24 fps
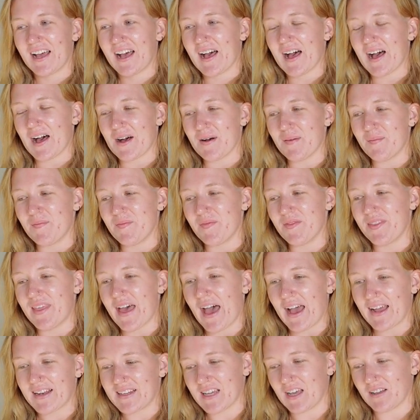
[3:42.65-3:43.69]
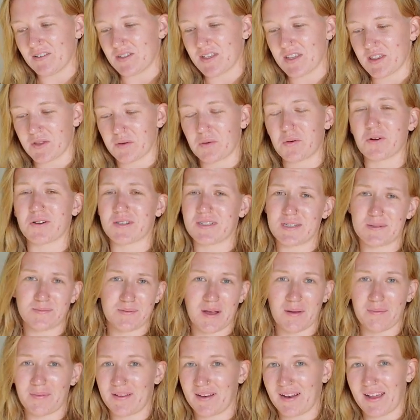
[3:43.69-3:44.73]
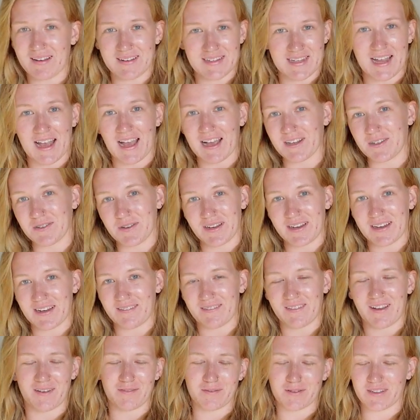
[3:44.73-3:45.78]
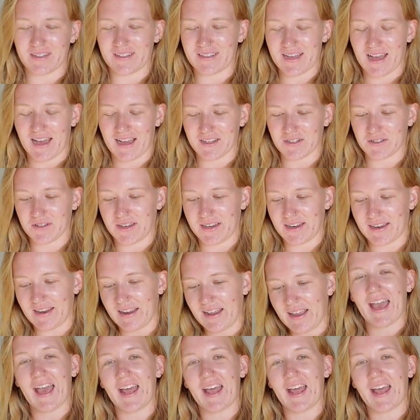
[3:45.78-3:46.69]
that tells you that the horse is probably not really dehydrated.